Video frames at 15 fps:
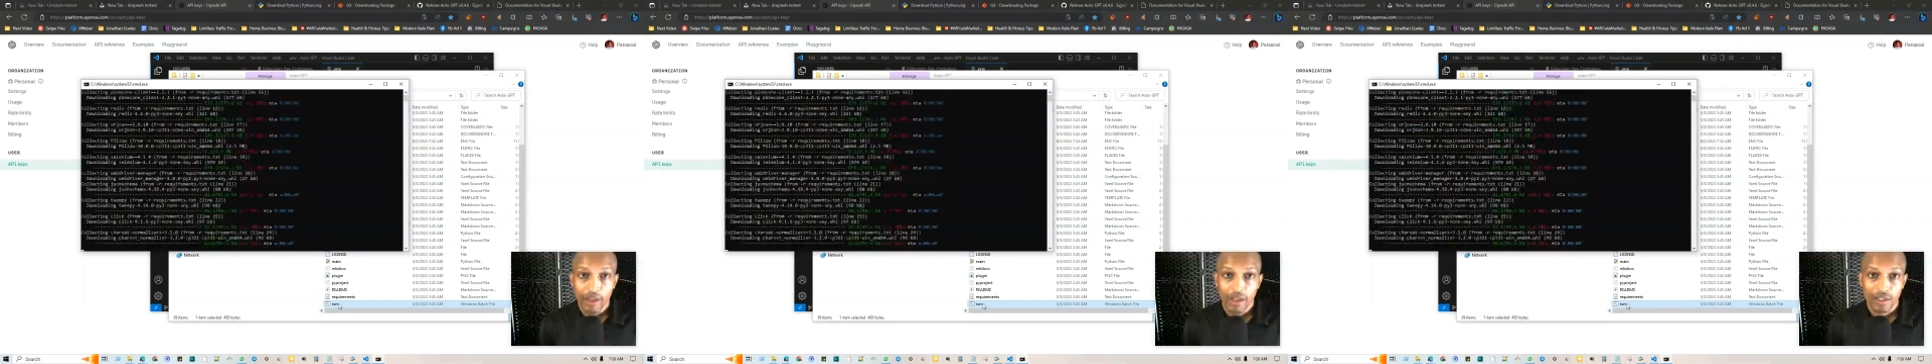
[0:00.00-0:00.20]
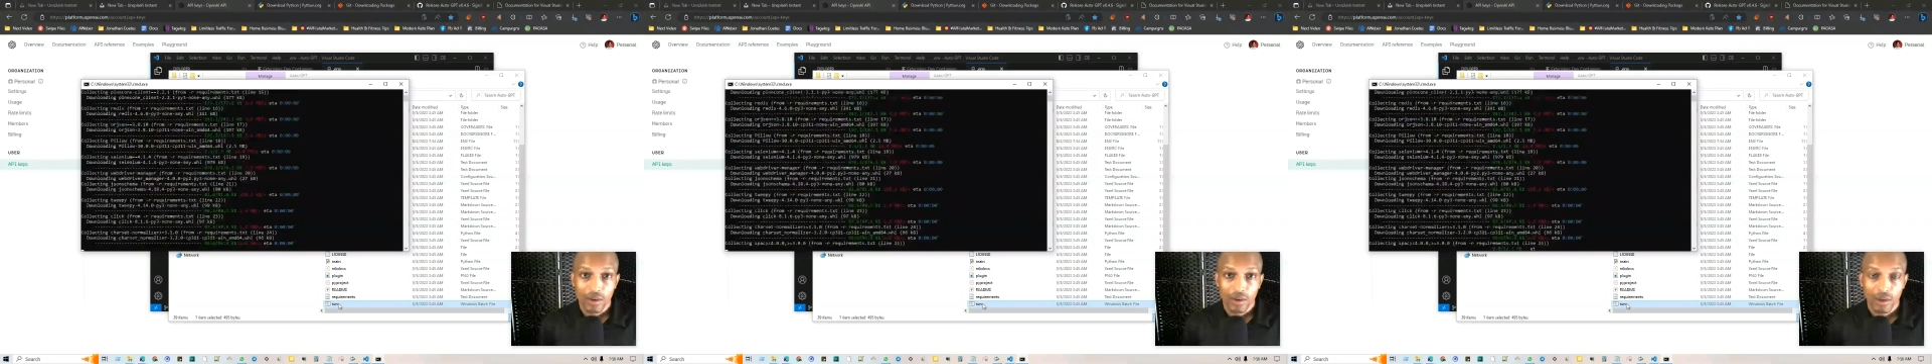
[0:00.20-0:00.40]
and
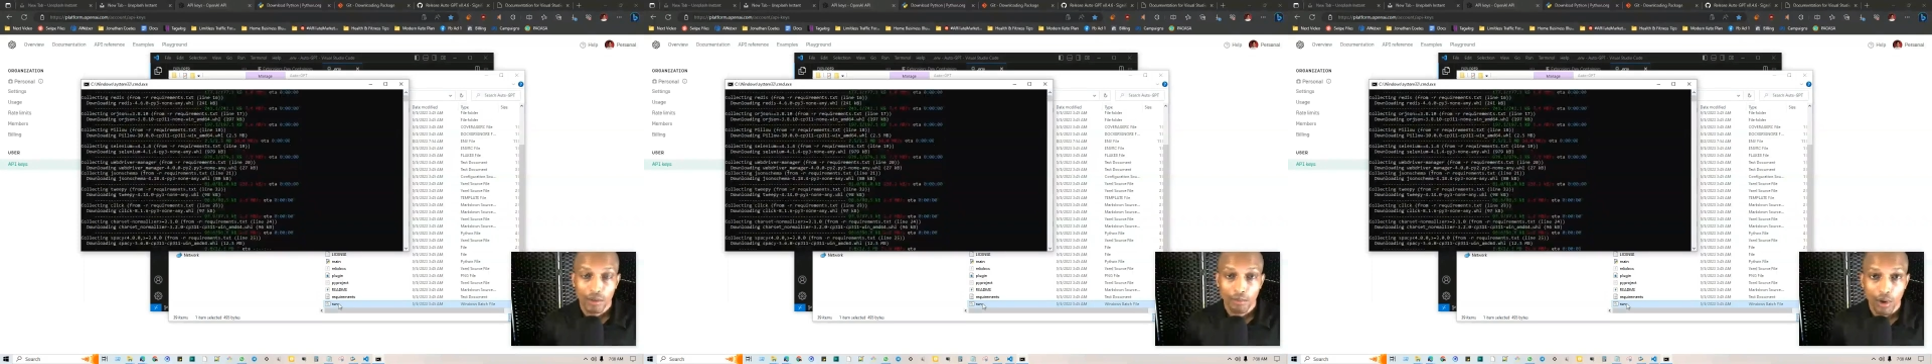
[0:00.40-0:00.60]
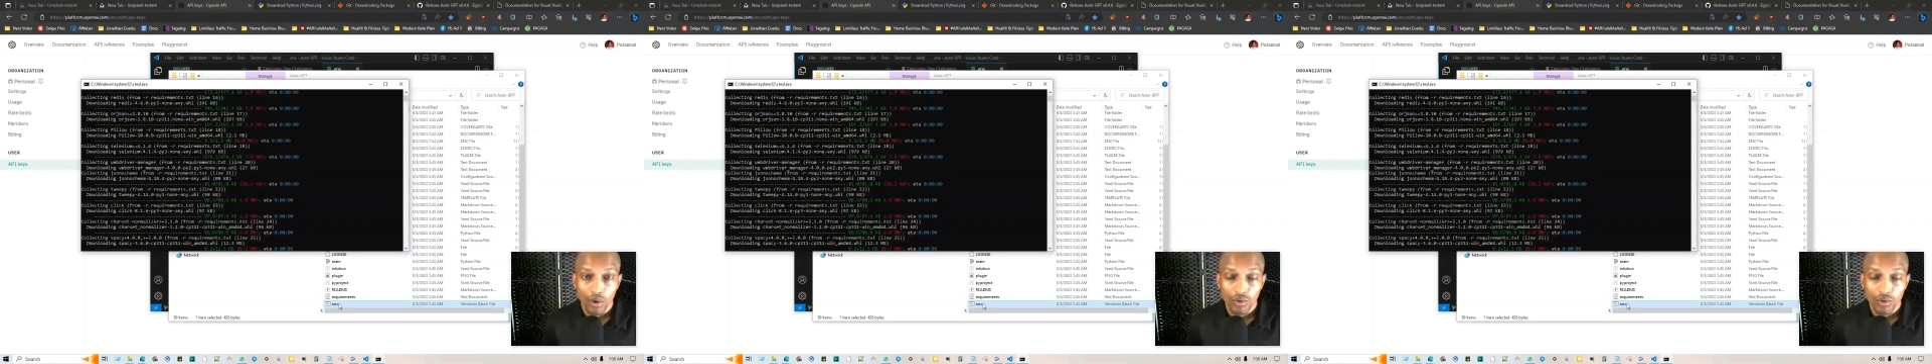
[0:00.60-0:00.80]
it's going to
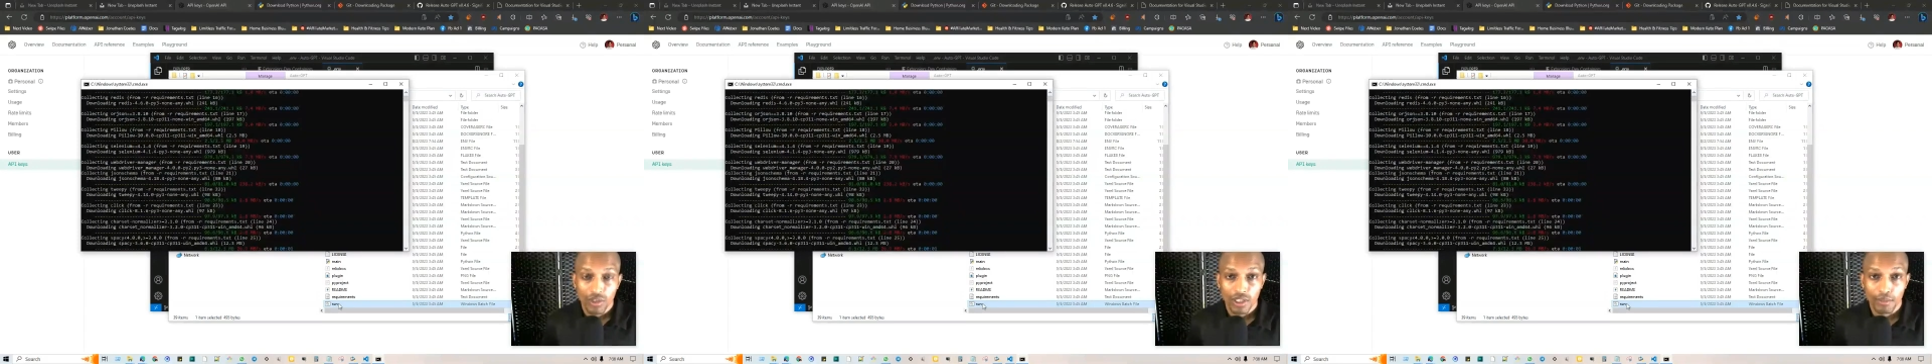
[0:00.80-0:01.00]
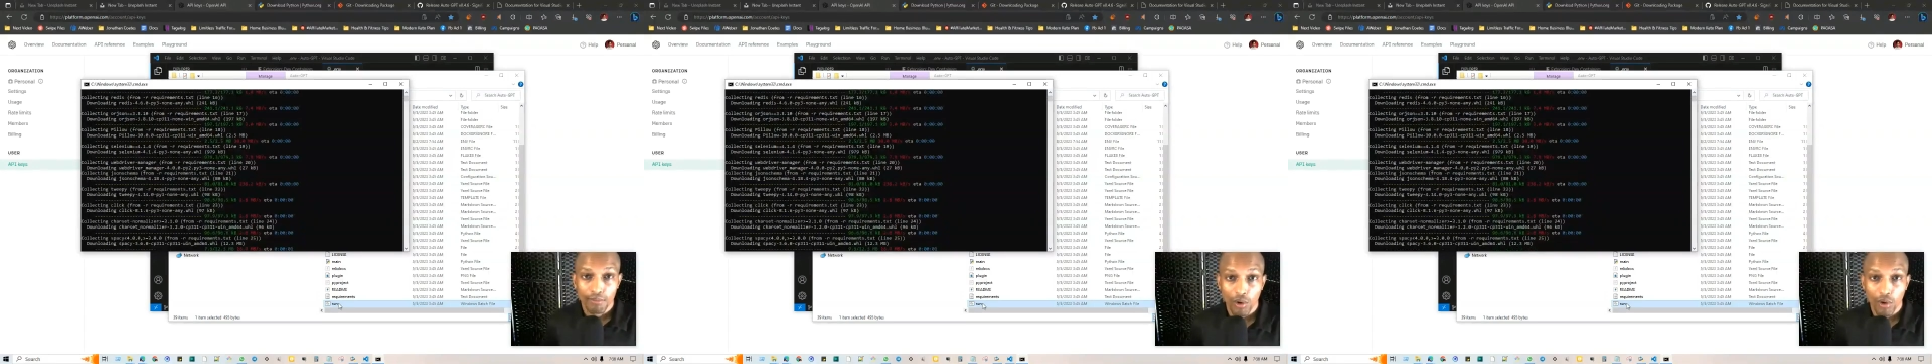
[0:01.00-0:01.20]
pose
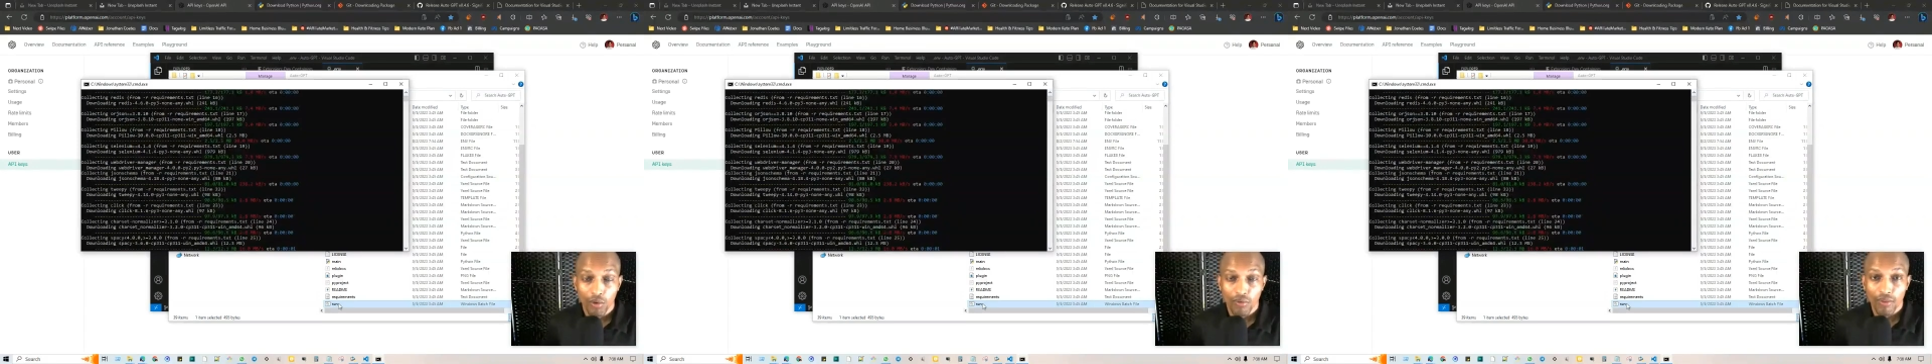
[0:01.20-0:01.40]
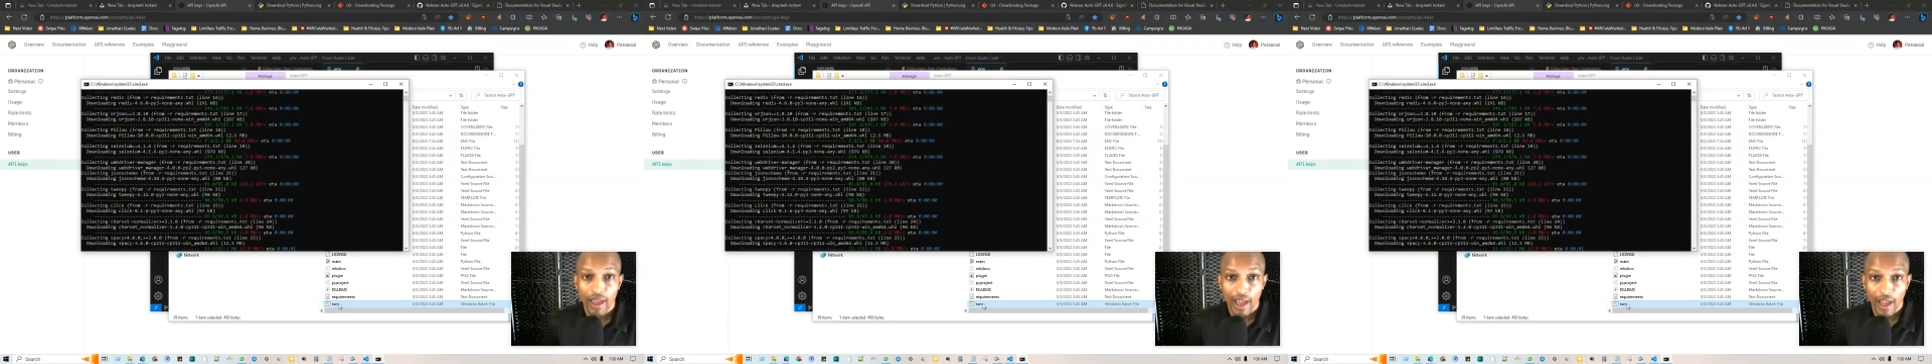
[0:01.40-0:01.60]
as
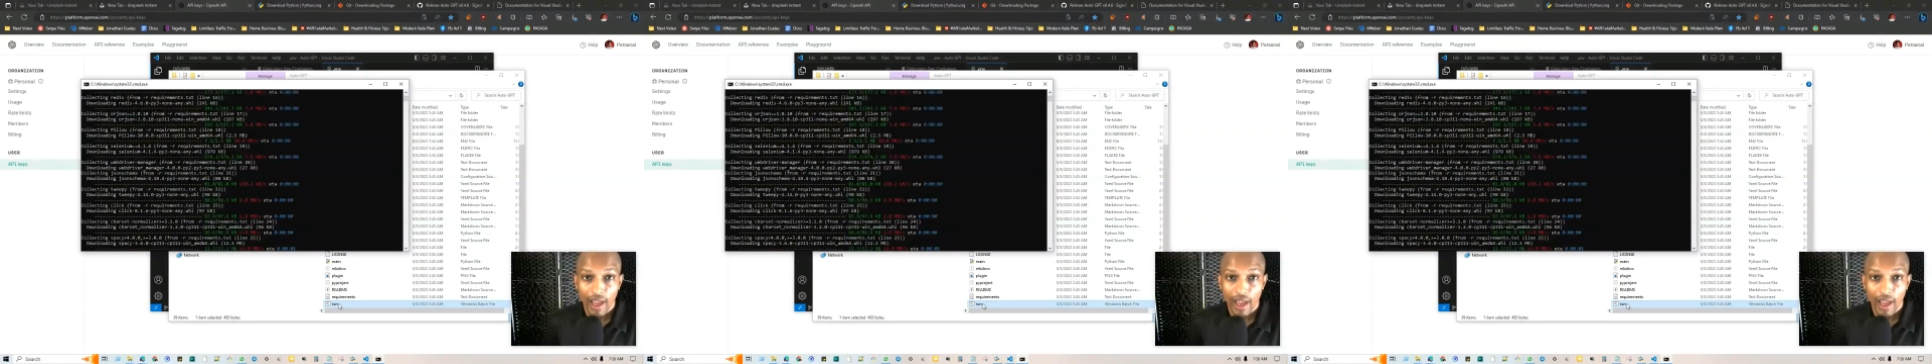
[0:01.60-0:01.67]
both the